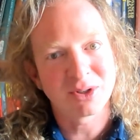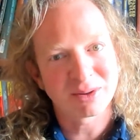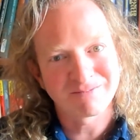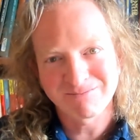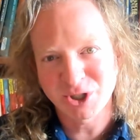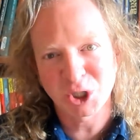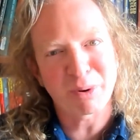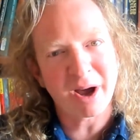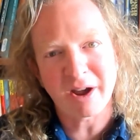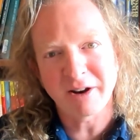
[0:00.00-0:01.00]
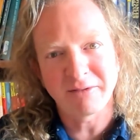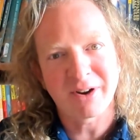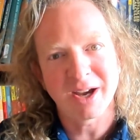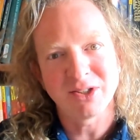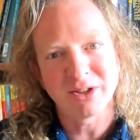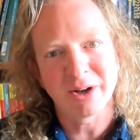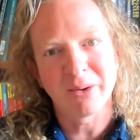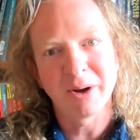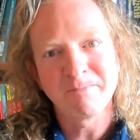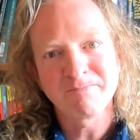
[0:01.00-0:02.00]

Just spot on advice, you know.